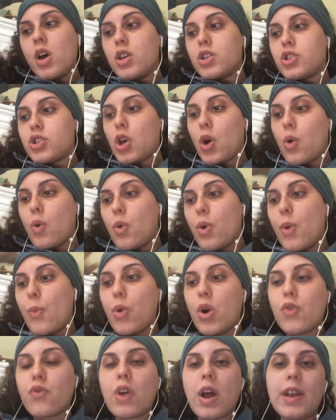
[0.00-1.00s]
So
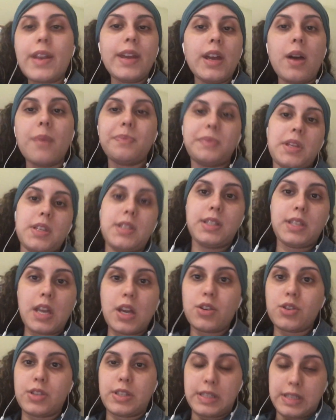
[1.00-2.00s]
we're running up the
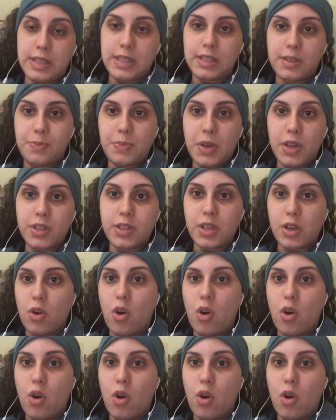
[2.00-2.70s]
stairs in this building,